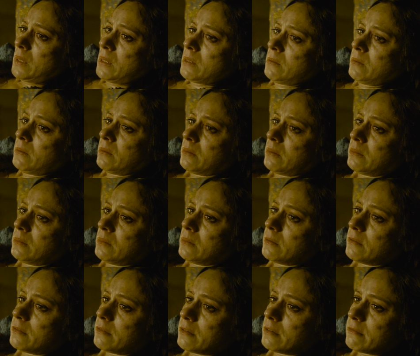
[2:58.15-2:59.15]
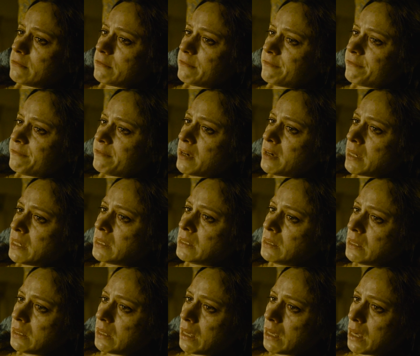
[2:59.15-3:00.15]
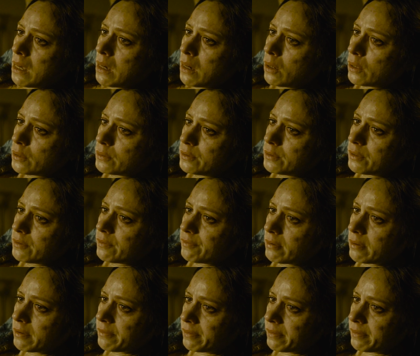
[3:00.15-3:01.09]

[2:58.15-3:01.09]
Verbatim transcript: upon us all. Find Geralt of